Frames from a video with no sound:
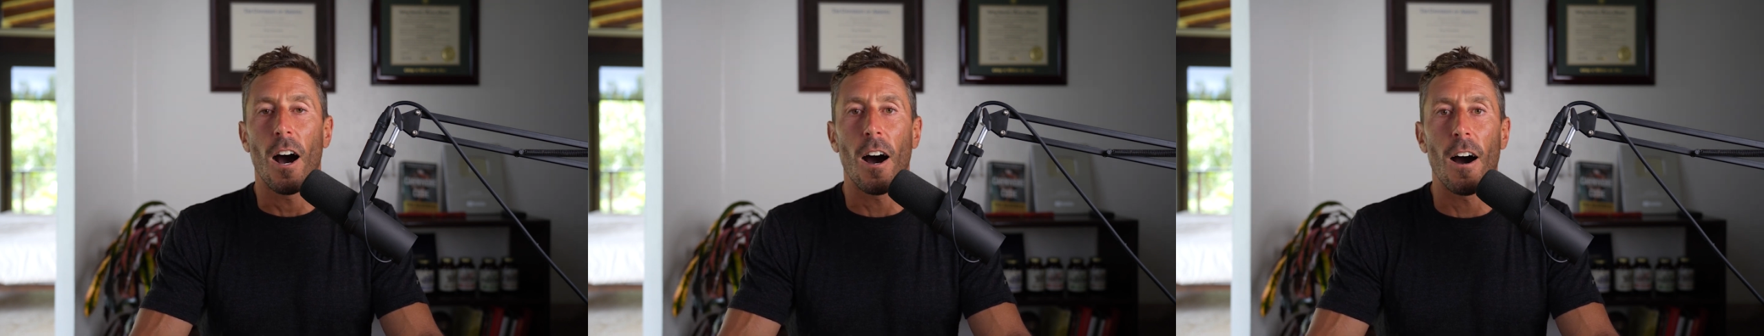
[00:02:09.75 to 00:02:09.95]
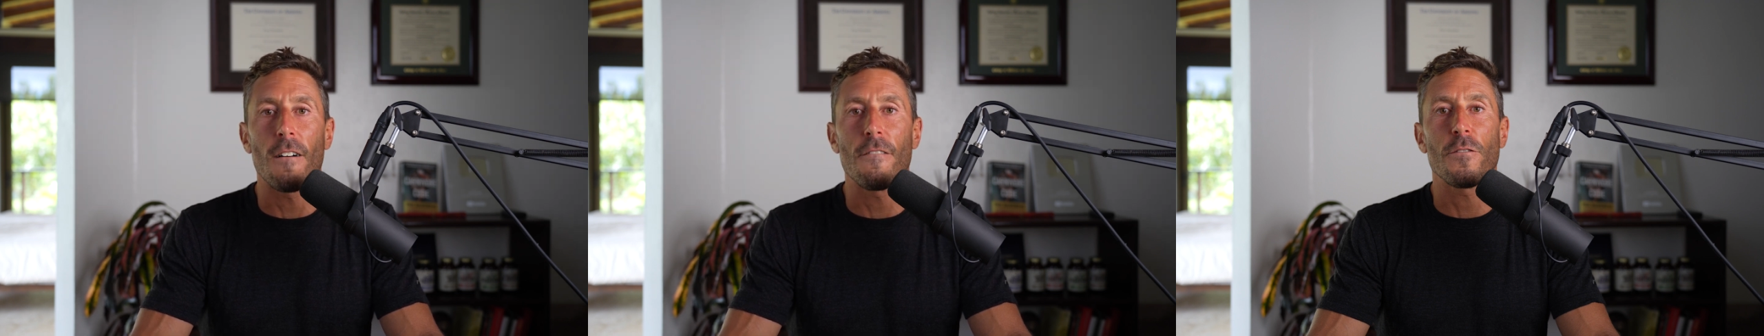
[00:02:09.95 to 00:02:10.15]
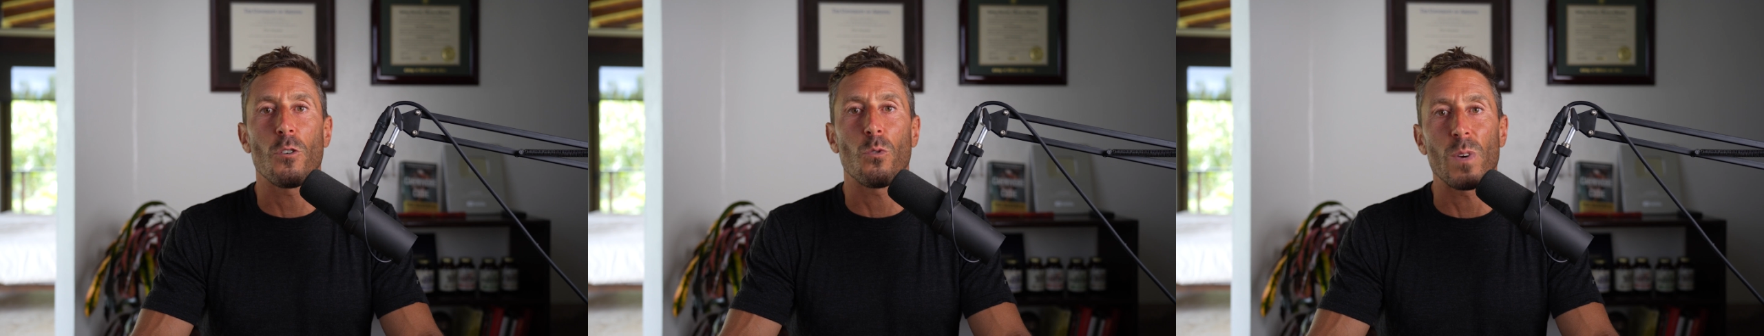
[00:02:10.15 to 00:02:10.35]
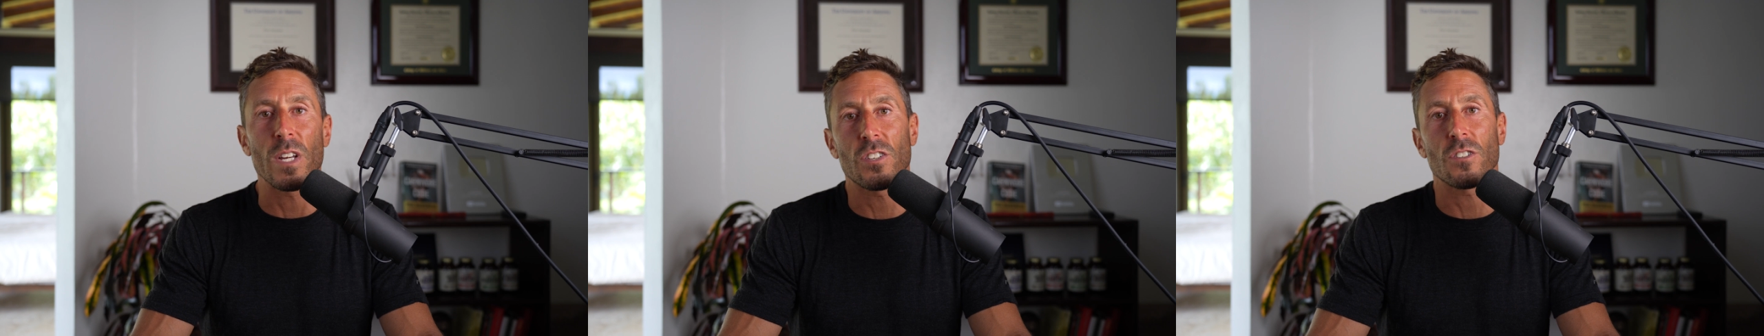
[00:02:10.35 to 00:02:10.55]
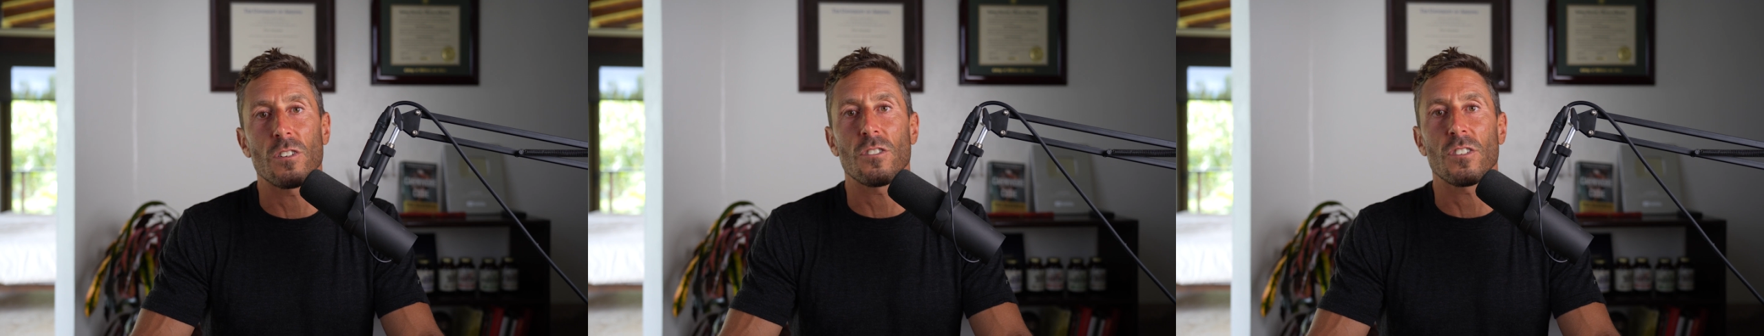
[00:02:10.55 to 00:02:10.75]
of the
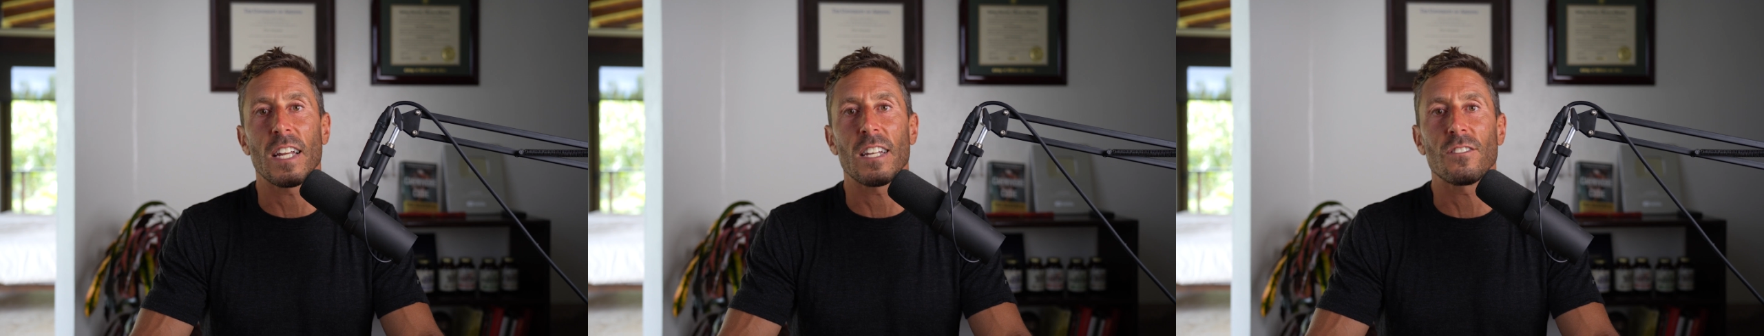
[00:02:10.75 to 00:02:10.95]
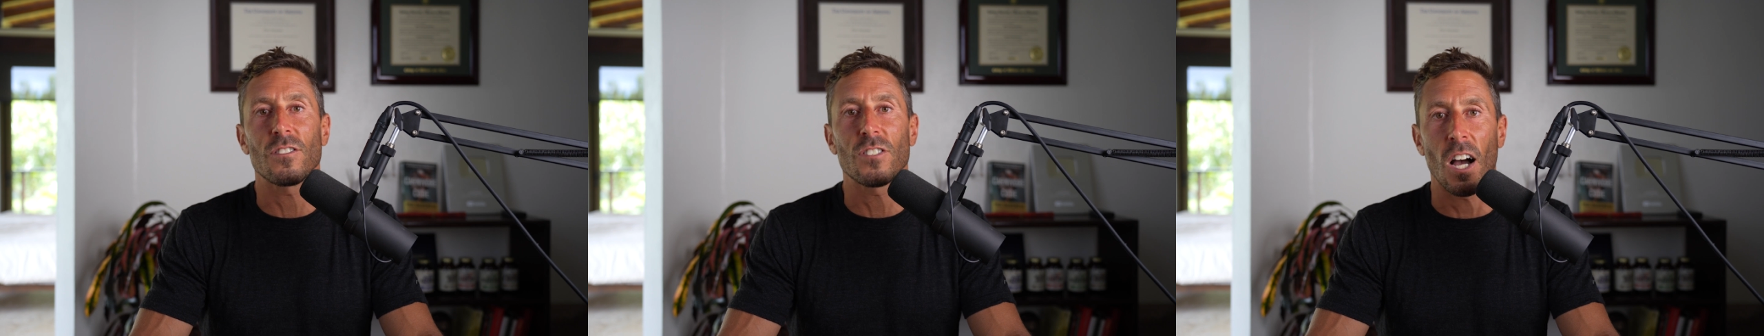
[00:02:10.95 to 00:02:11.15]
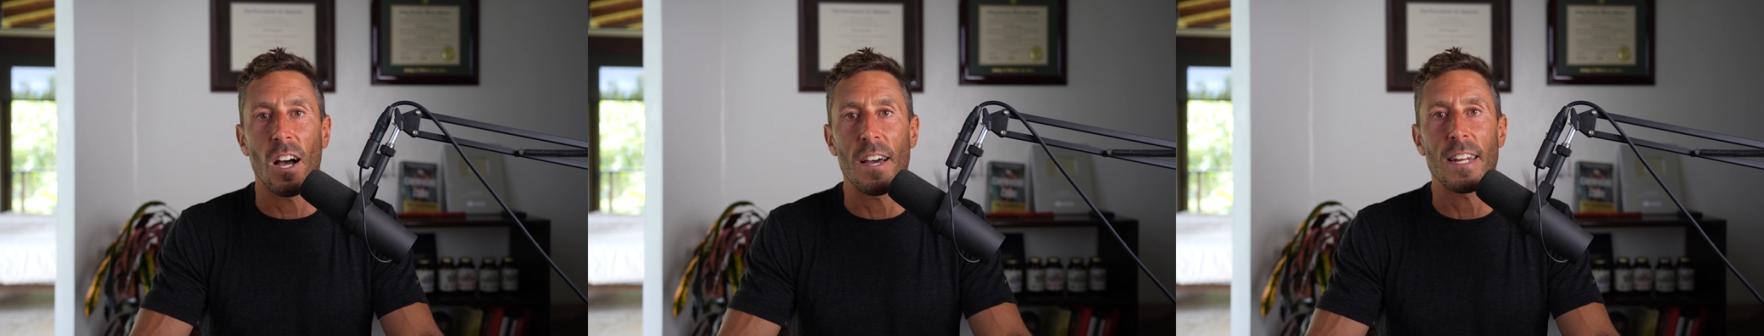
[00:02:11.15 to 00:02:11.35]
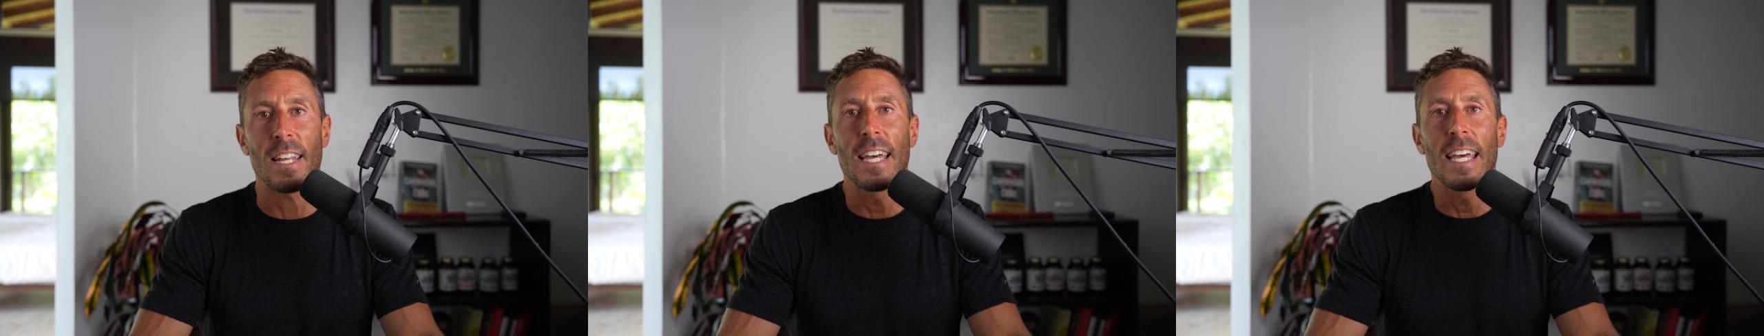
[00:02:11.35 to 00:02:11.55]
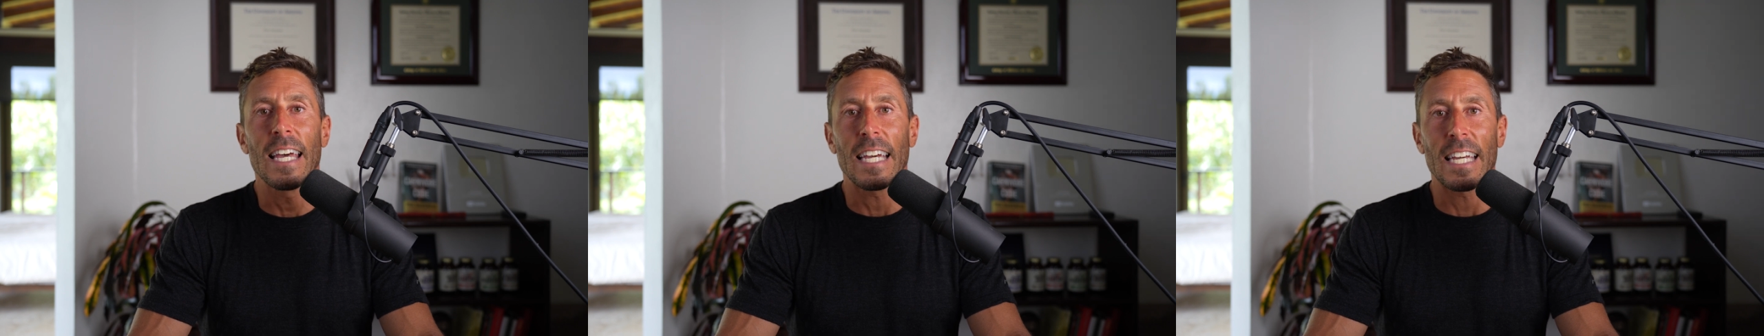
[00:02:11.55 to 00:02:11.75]
research that is
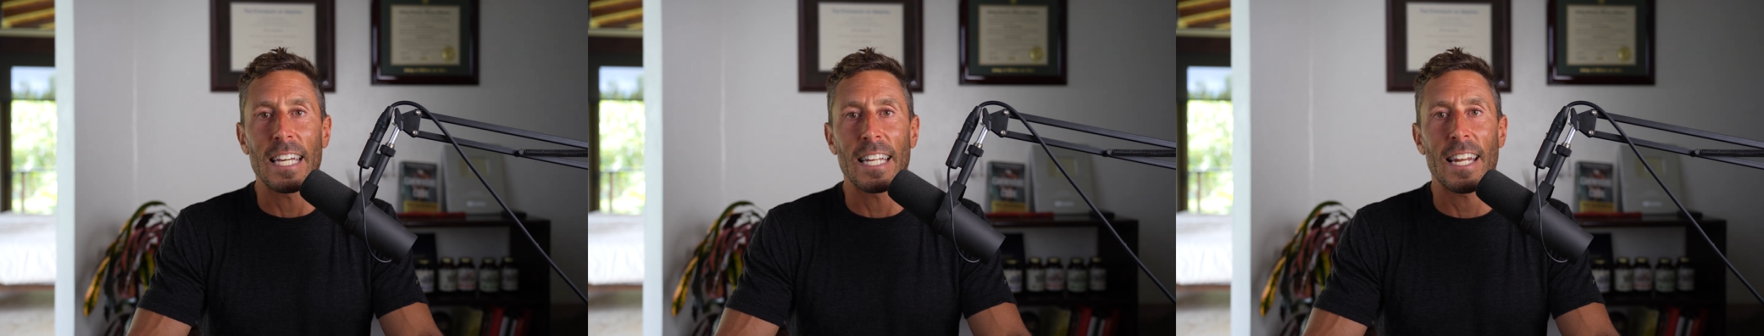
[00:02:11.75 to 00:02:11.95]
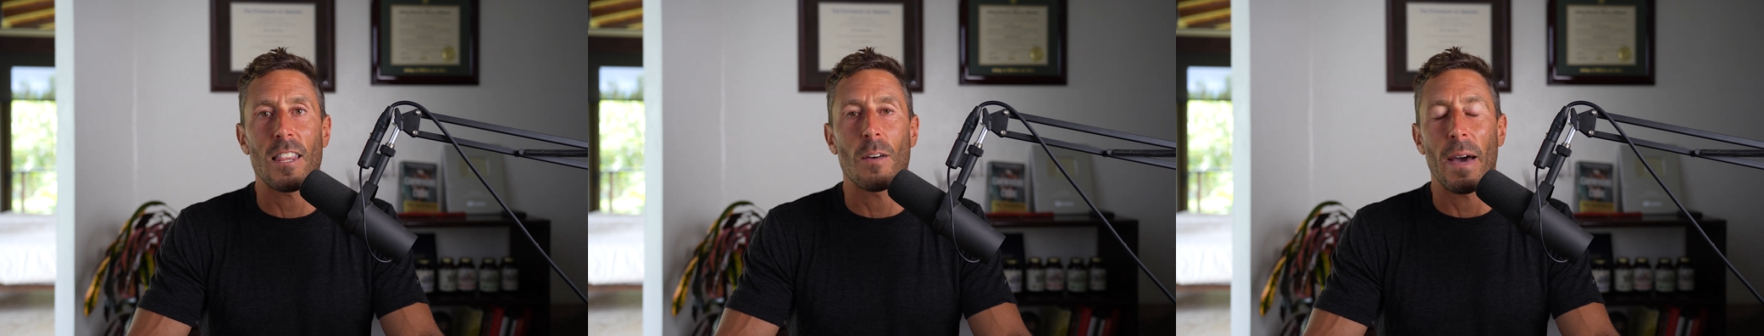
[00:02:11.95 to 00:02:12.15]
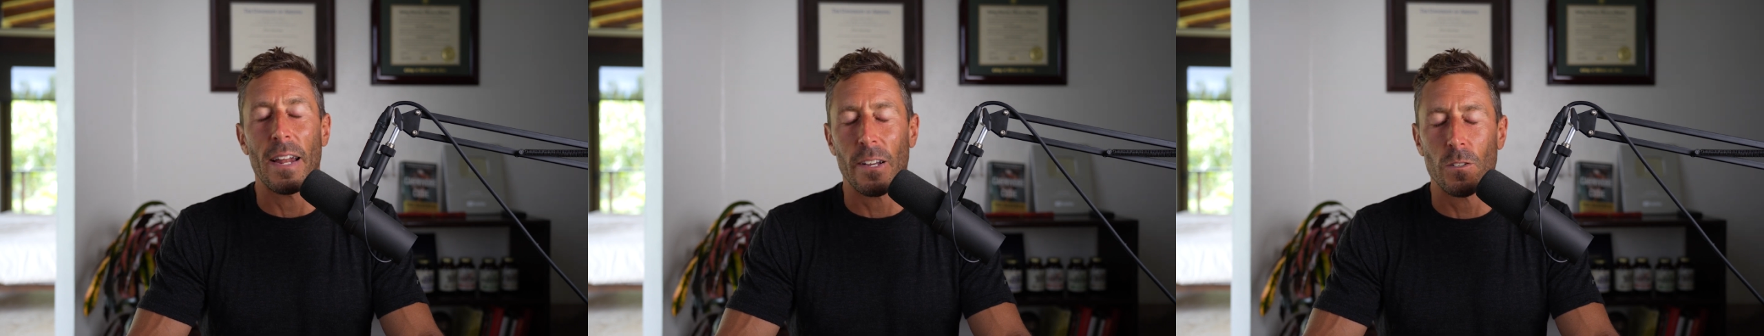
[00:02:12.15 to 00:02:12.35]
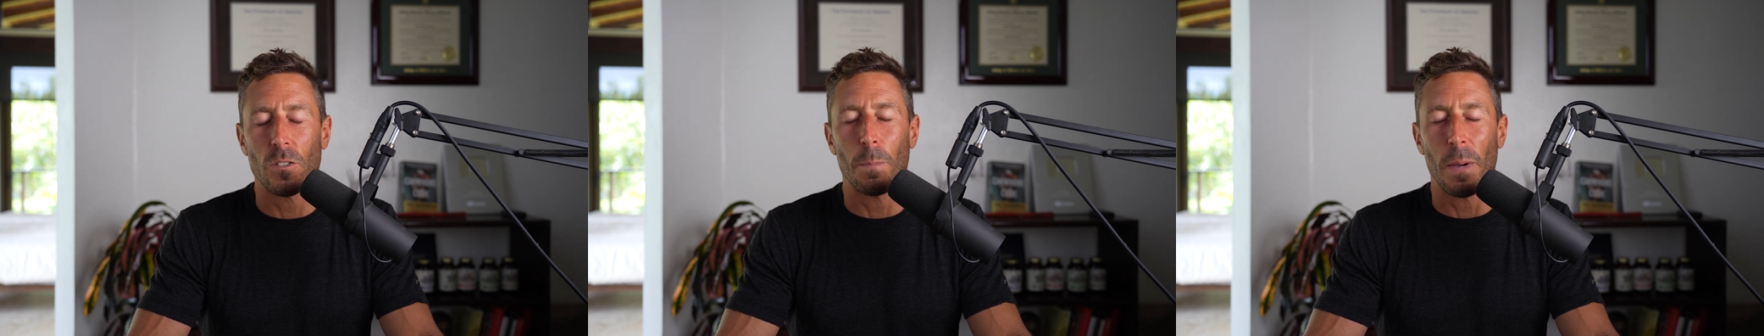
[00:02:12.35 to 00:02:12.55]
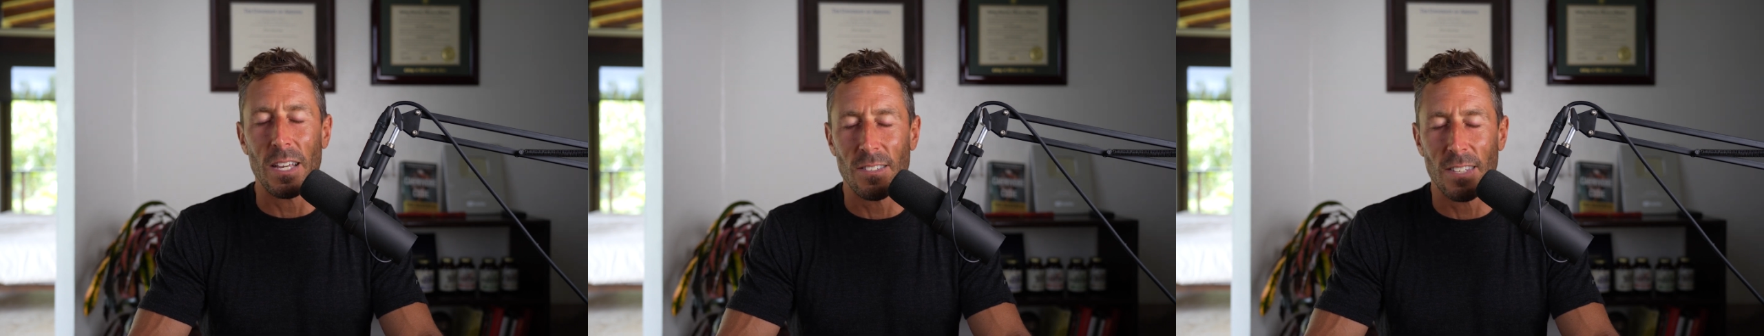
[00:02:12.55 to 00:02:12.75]
done in the medical
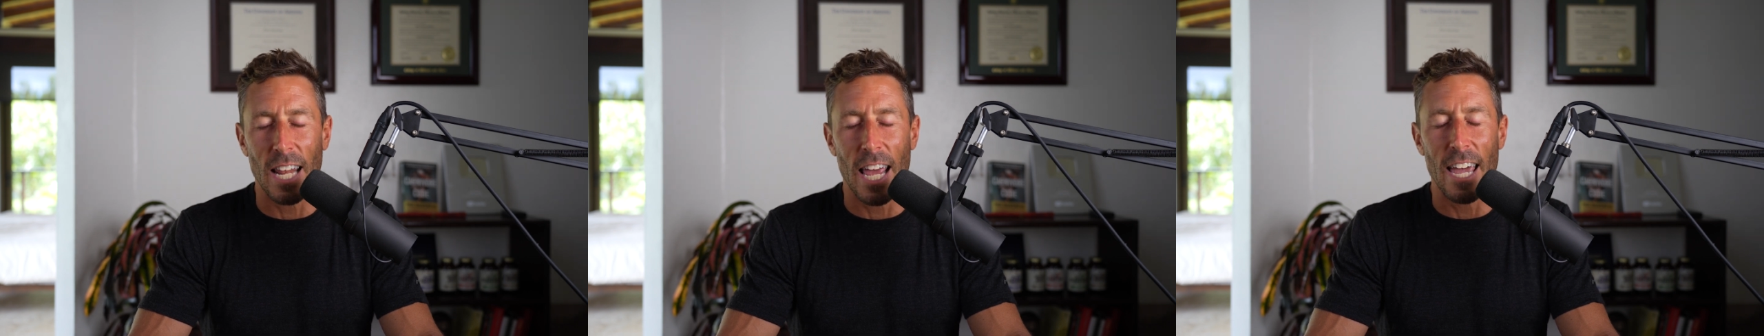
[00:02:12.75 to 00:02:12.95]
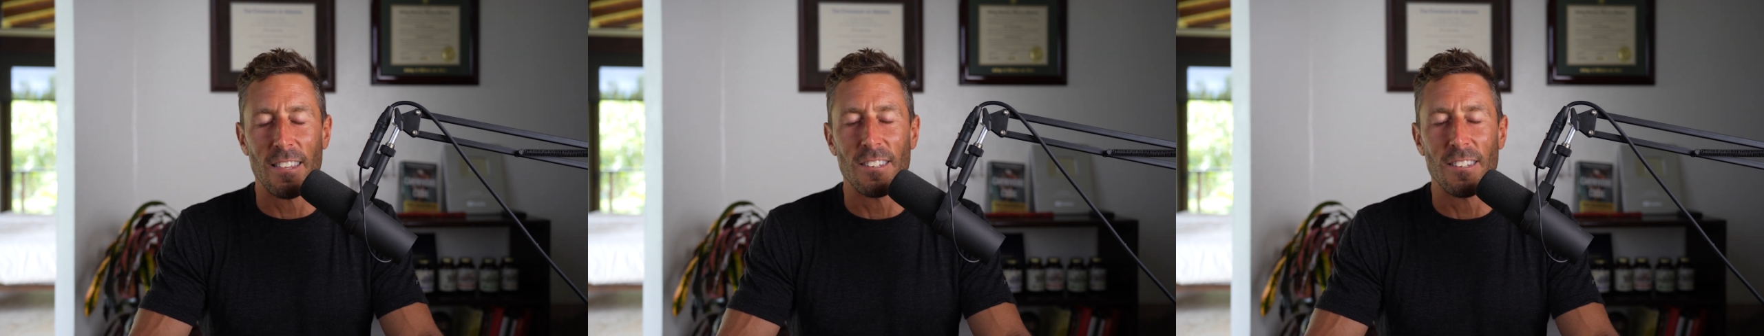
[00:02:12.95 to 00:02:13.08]
space today.